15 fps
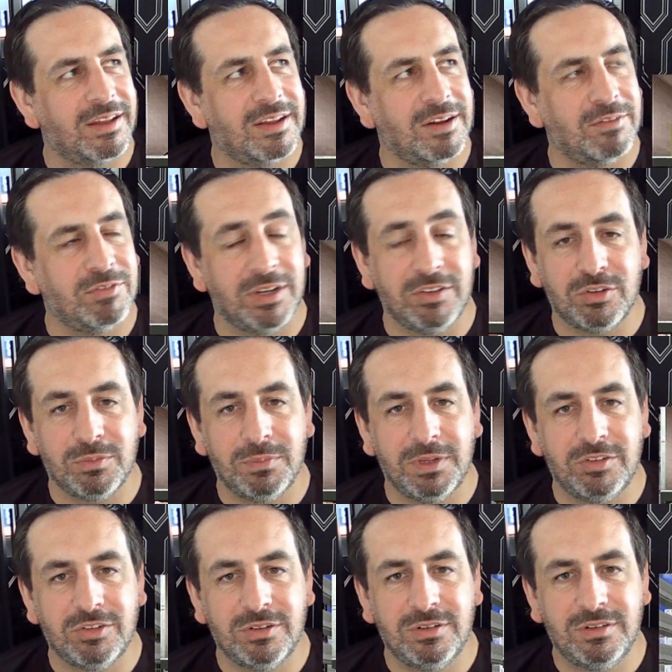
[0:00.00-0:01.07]
Confidential
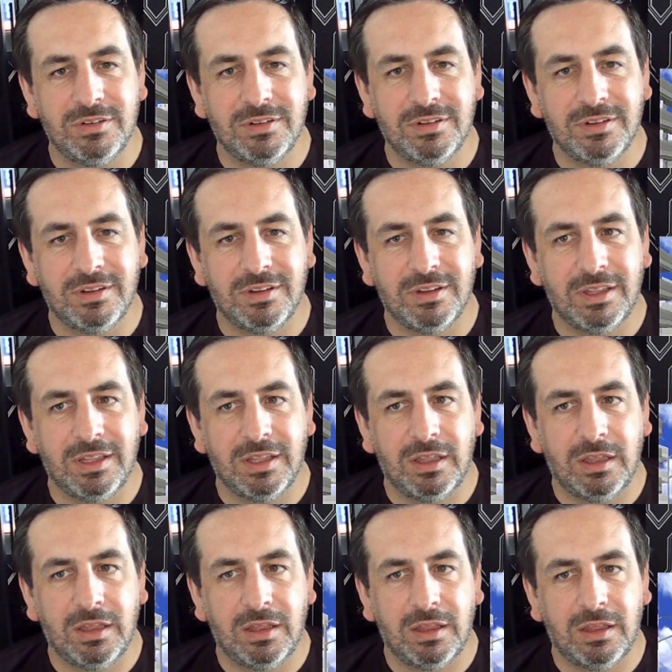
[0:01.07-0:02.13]
Mission.
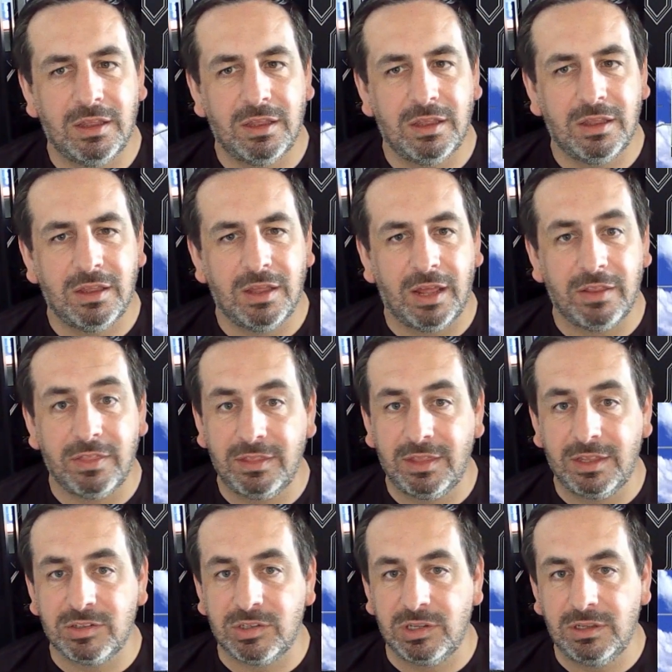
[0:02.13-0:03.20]
I think
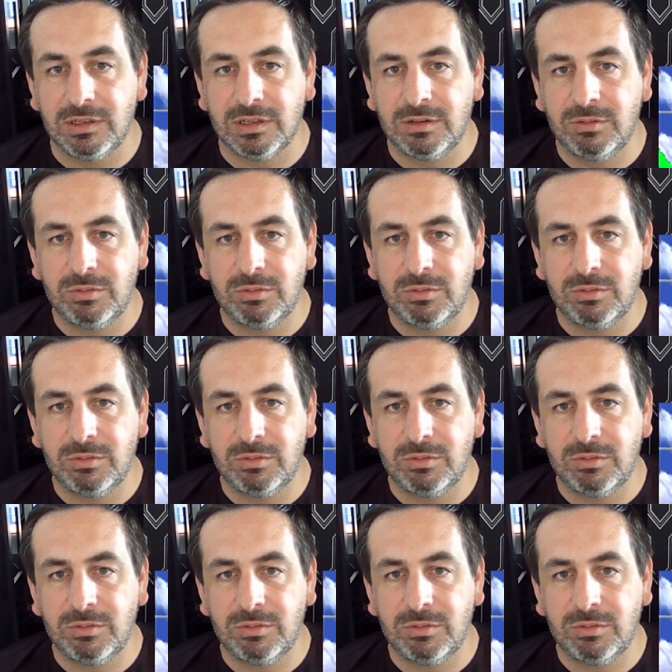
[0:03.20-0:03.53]
that's it. I